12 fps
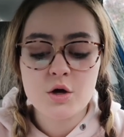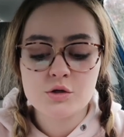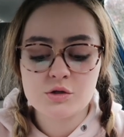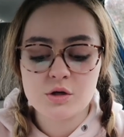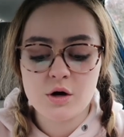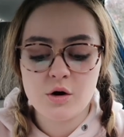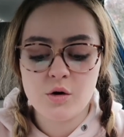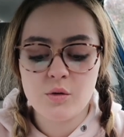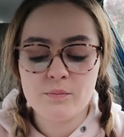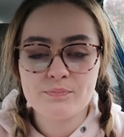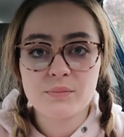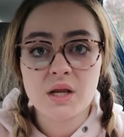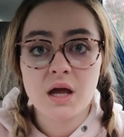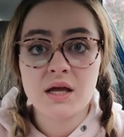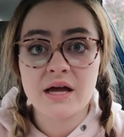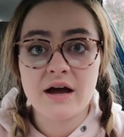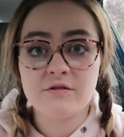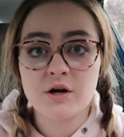So
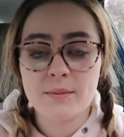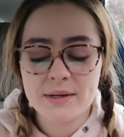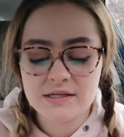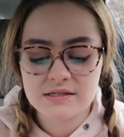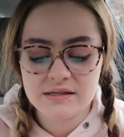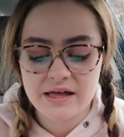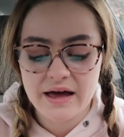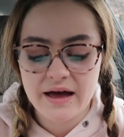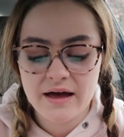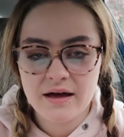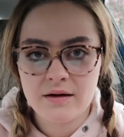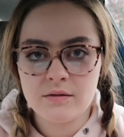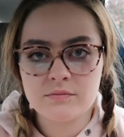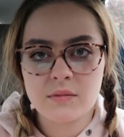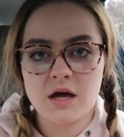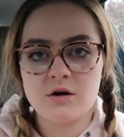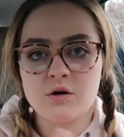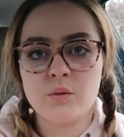yeah, I recommend that.
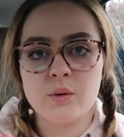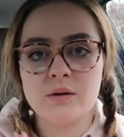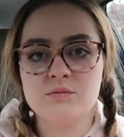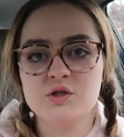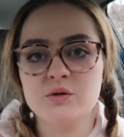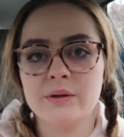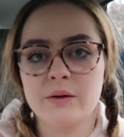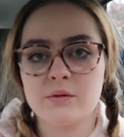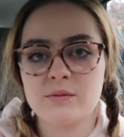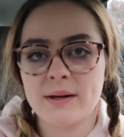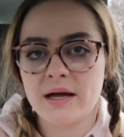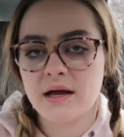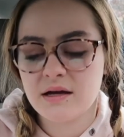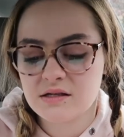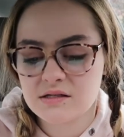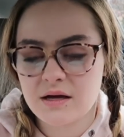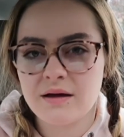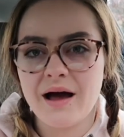I don't know what I'm doing with my
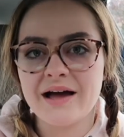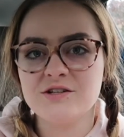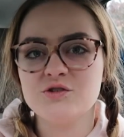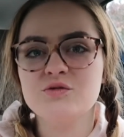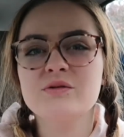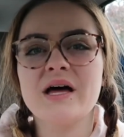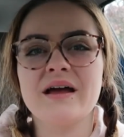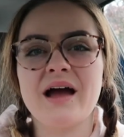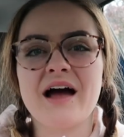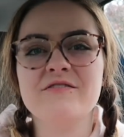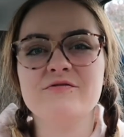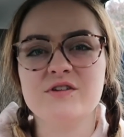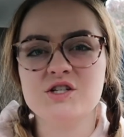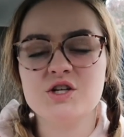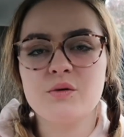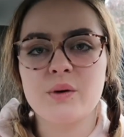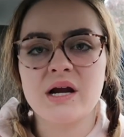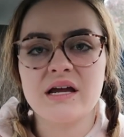hands. I do, like, I
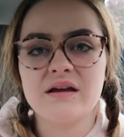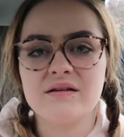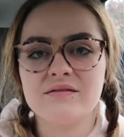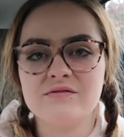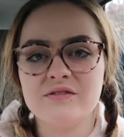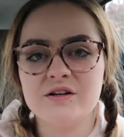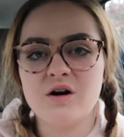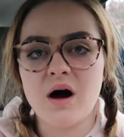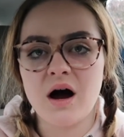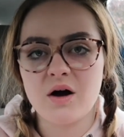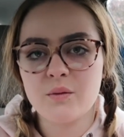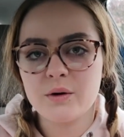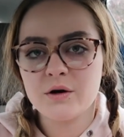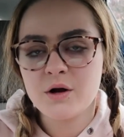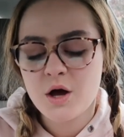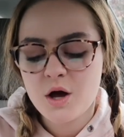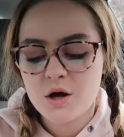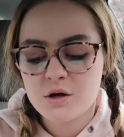fidget when I feel awkward.
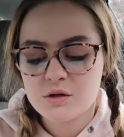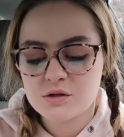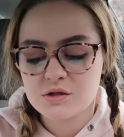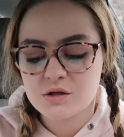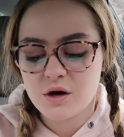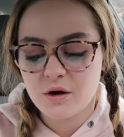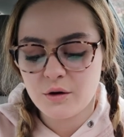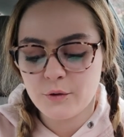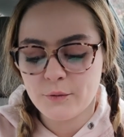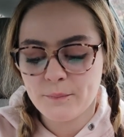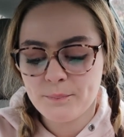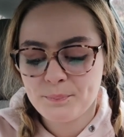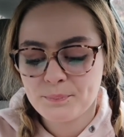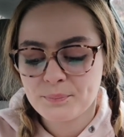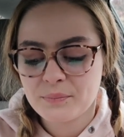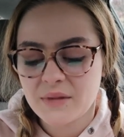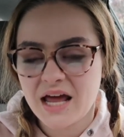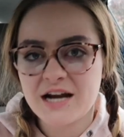So,
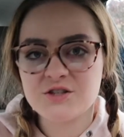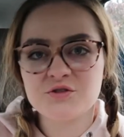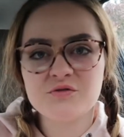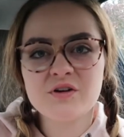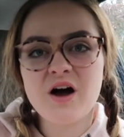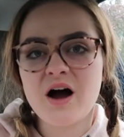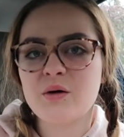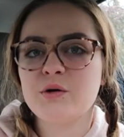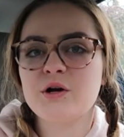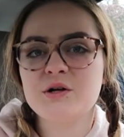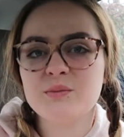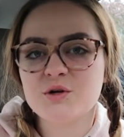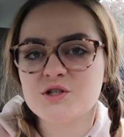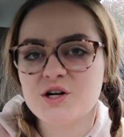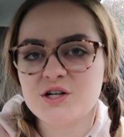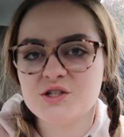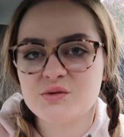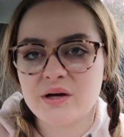and I don't feel awkward anymore
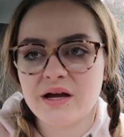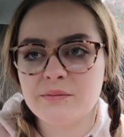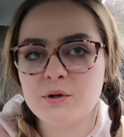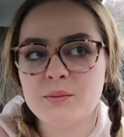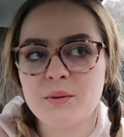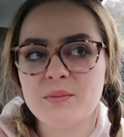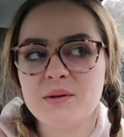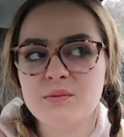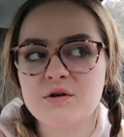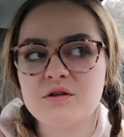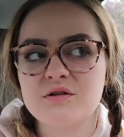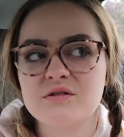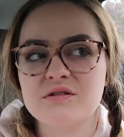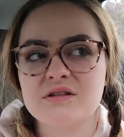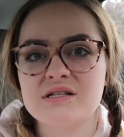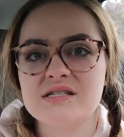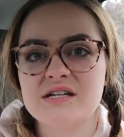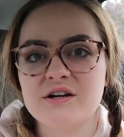talking to a camera, but people are
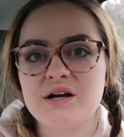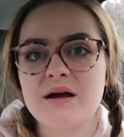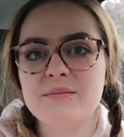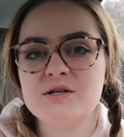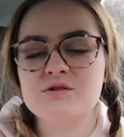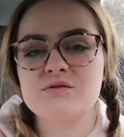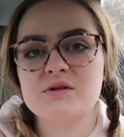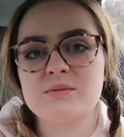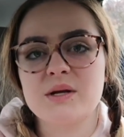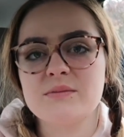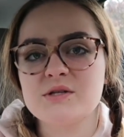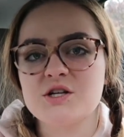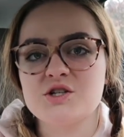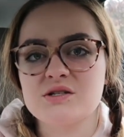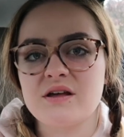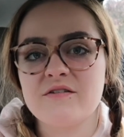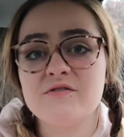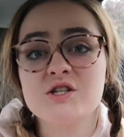literally staring at me, so sometimes I just,
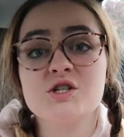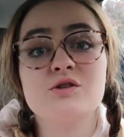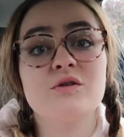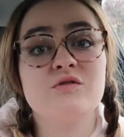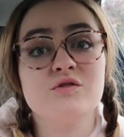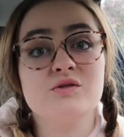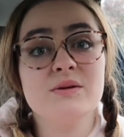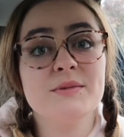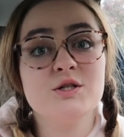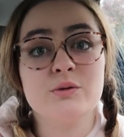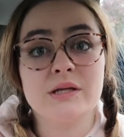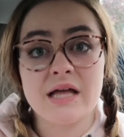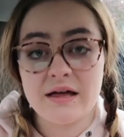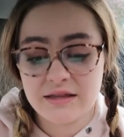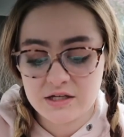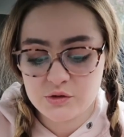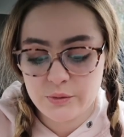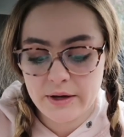like, fidget. So if you see me doing that,
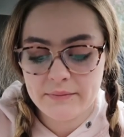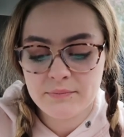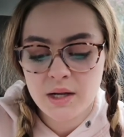that's why.